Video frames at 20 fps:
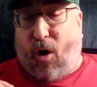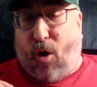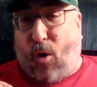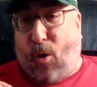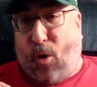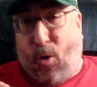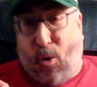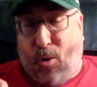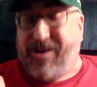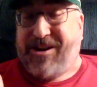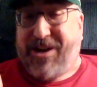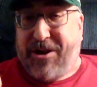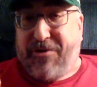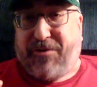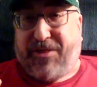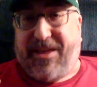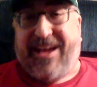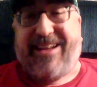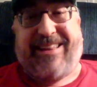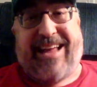Who do you
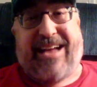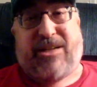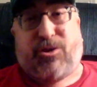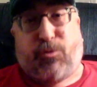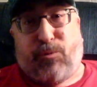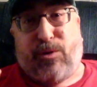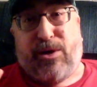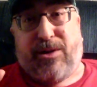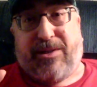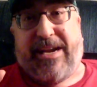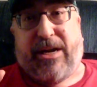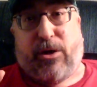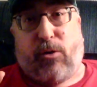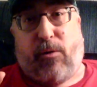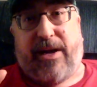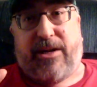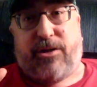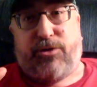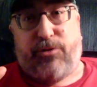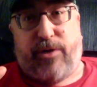think that's really
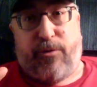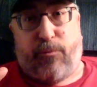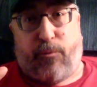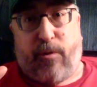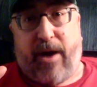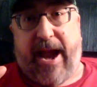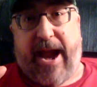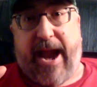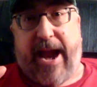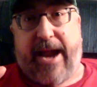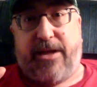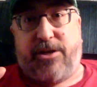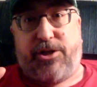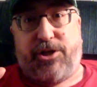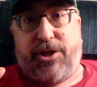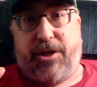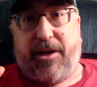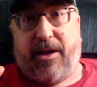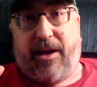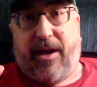going to enrage?
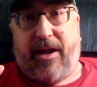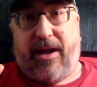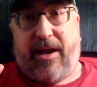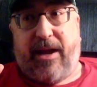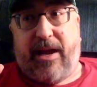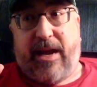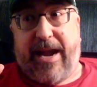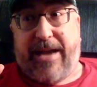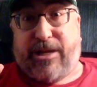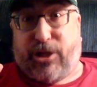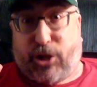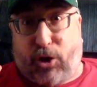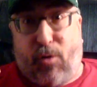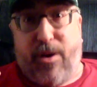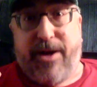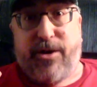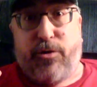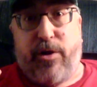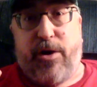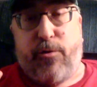It's
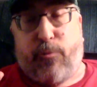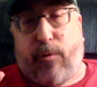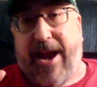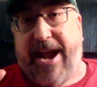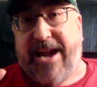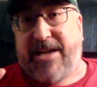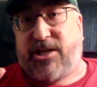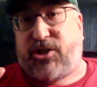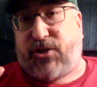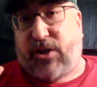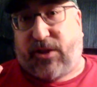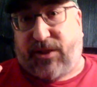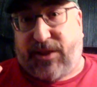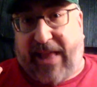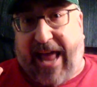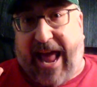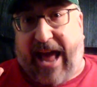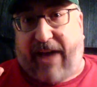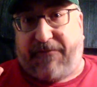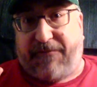going to enrage the
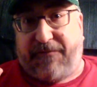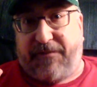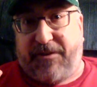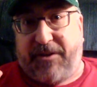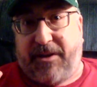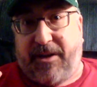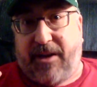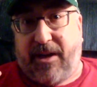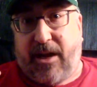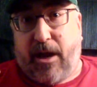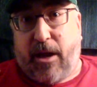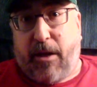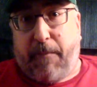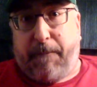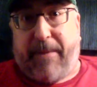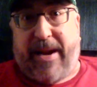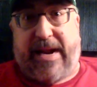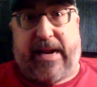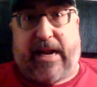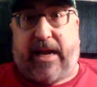left
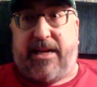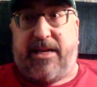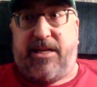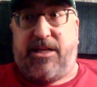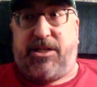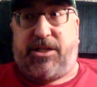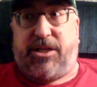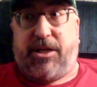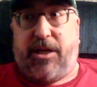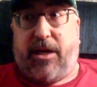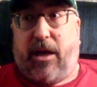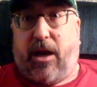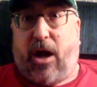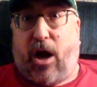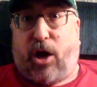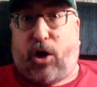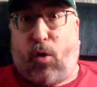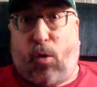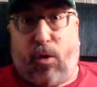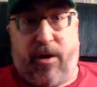because,
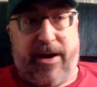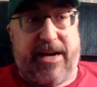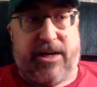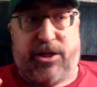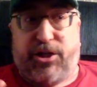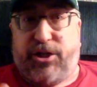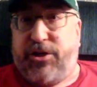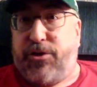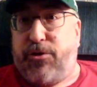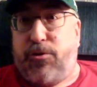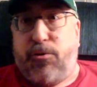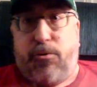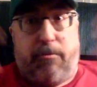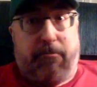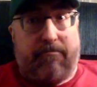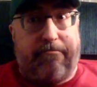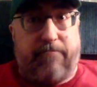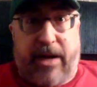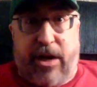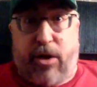according to,
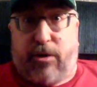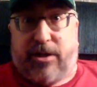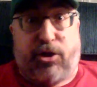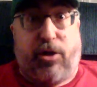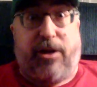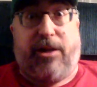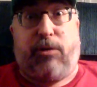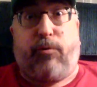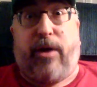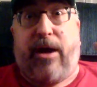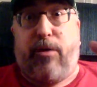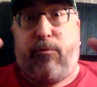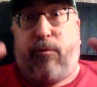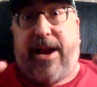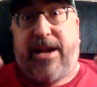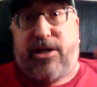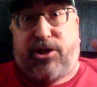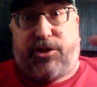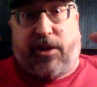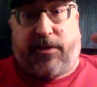it's going to
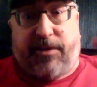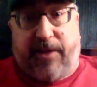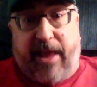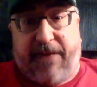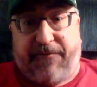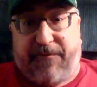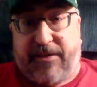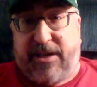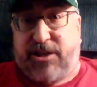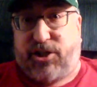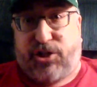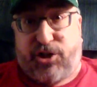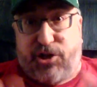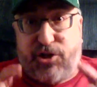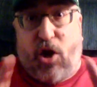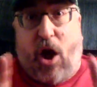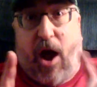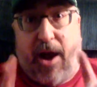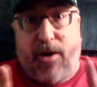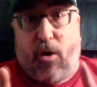enrage the leftists
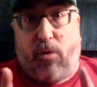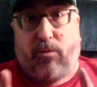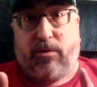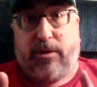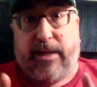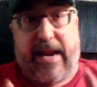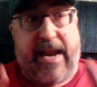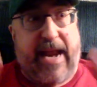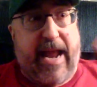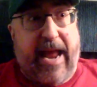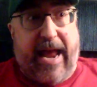not only